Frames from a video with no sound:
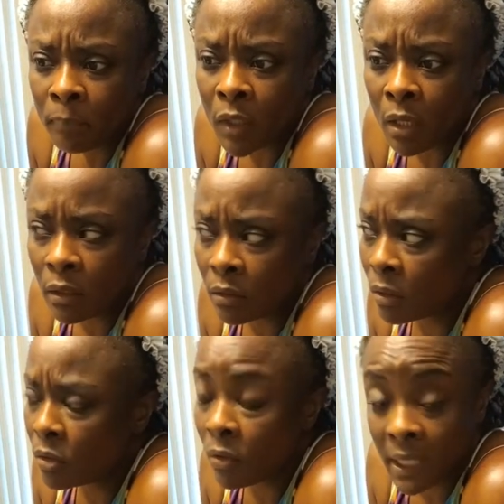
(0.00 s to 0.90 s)
that
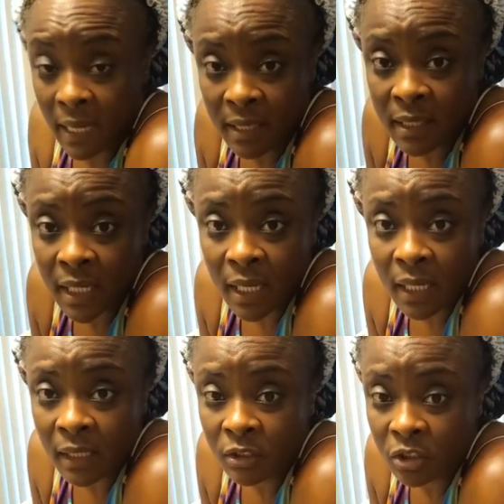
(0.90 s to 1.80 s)
you're
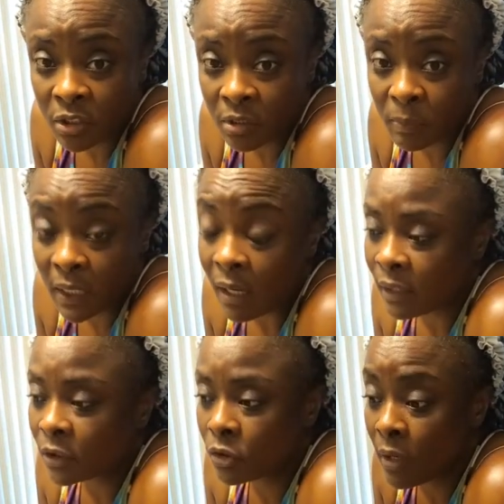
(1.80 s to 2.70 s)
nothing just
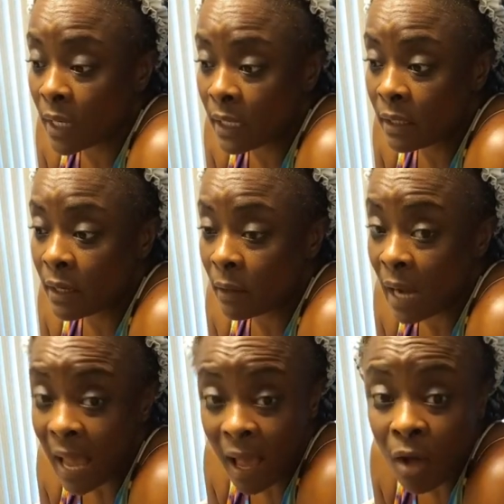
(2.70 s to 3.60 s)
because you're in their
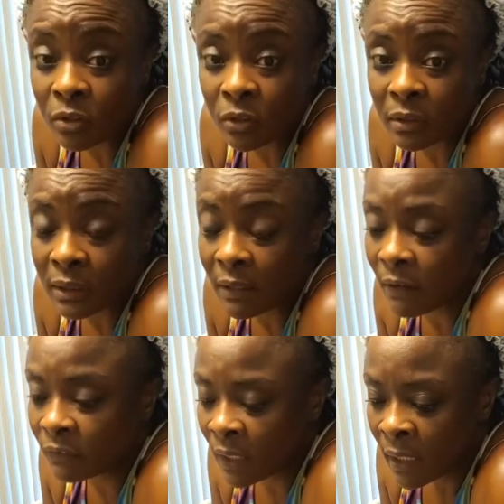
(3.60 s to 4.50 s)
house or
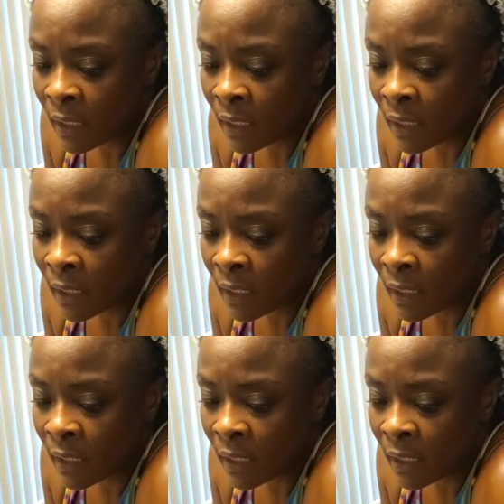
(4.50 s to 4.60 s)
stuff.